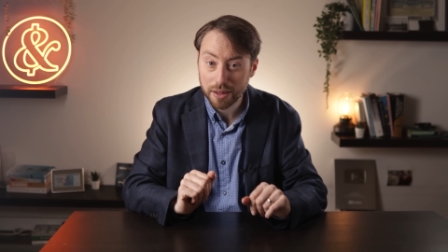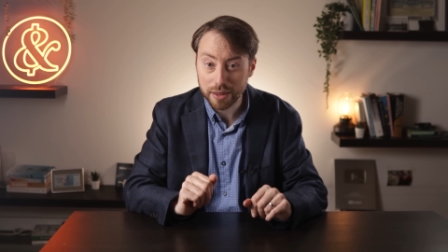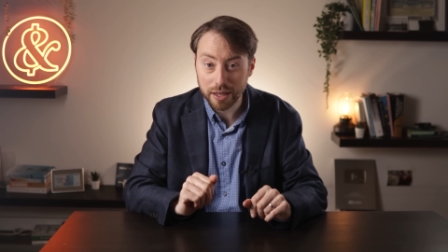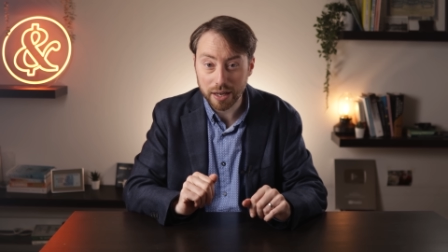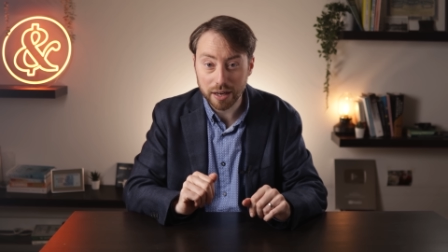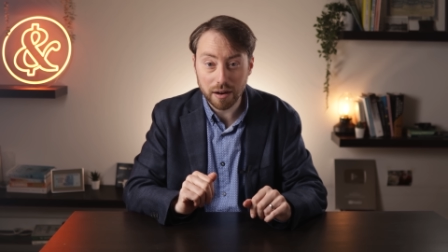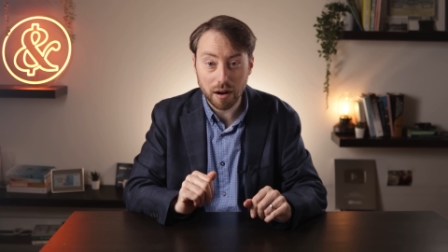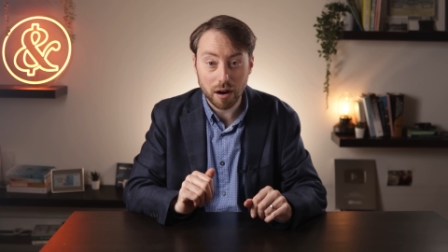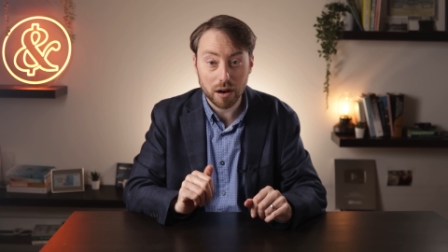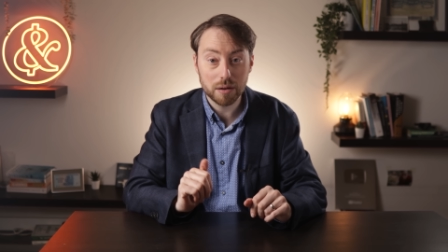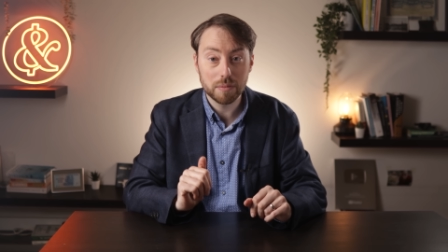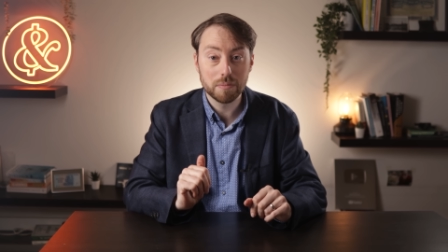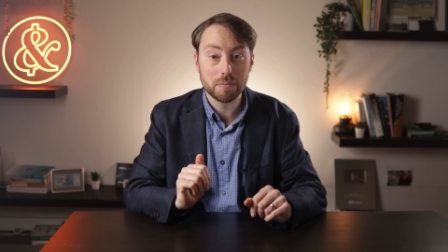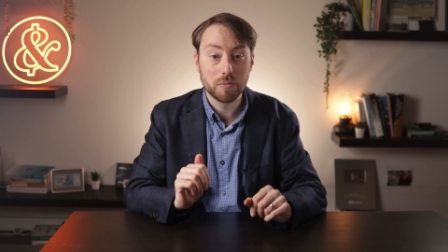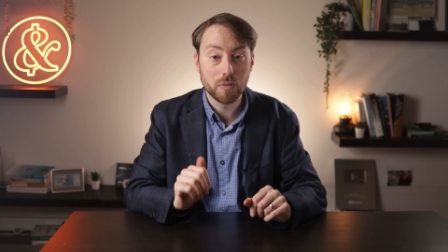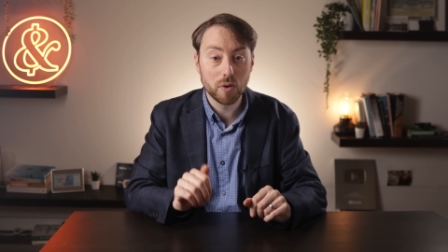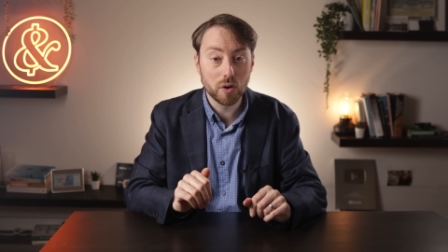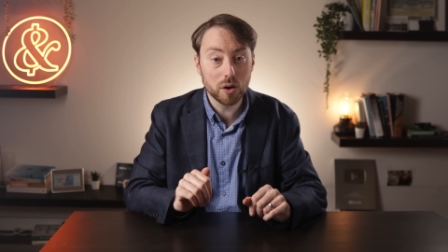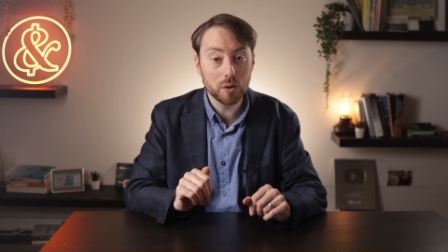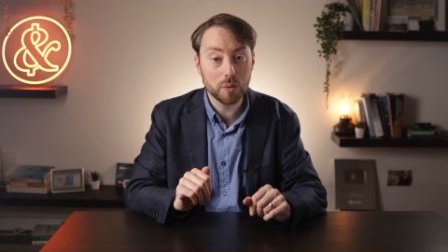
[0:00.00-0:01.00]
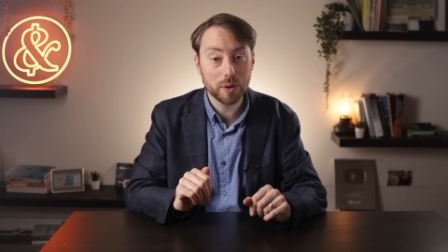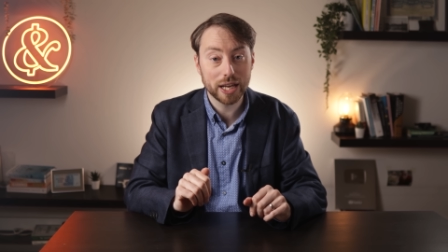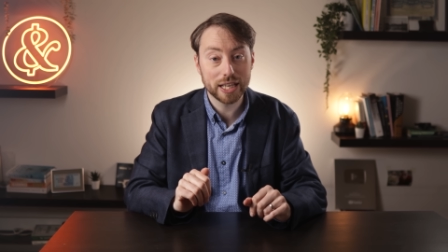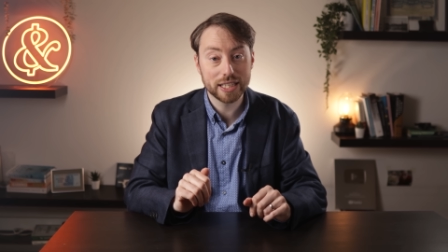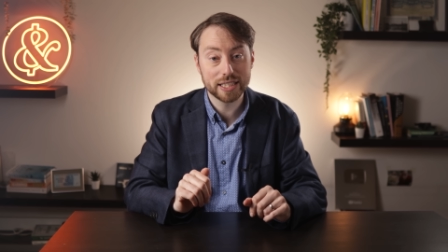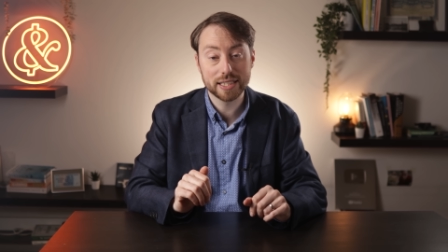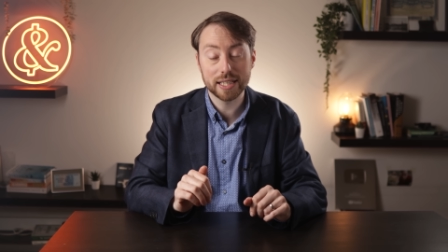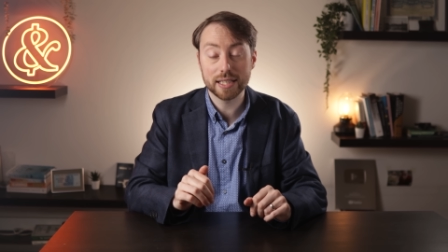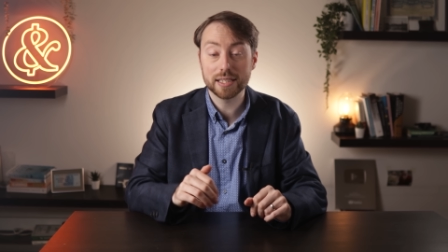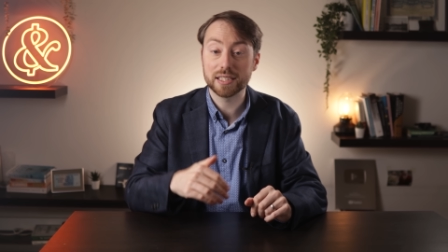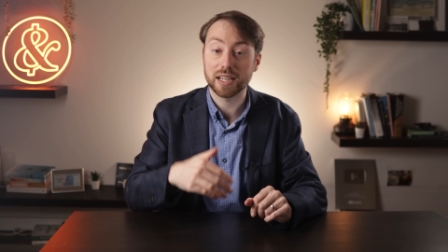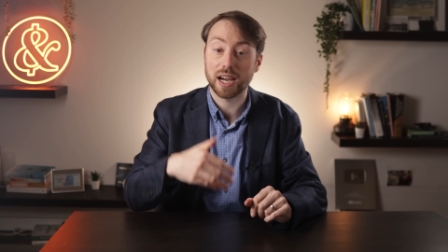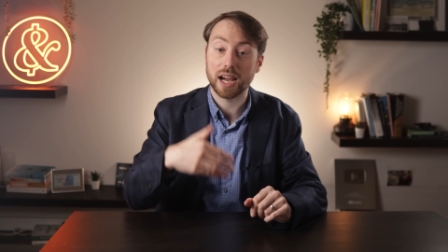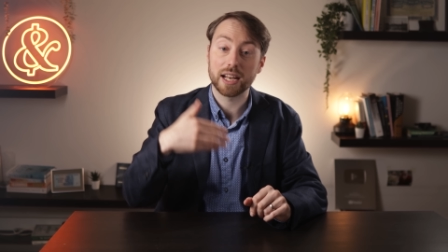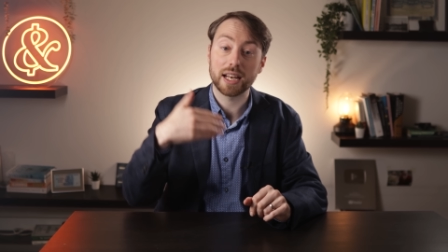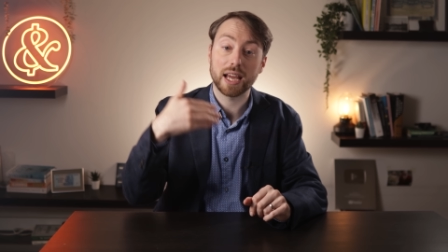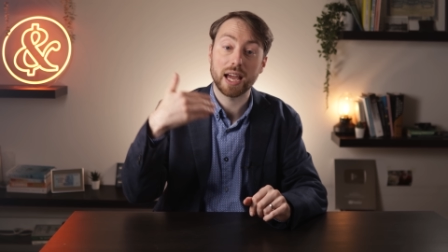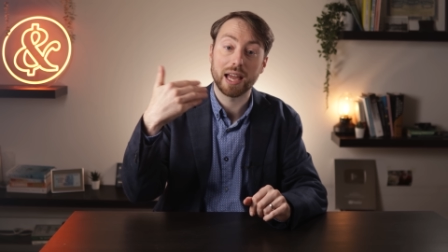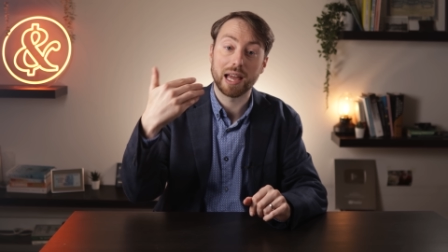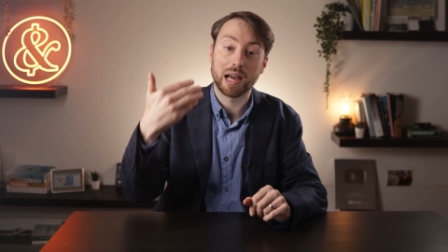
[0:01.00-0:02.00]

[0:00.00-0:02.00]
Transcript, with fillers: there are more ways that China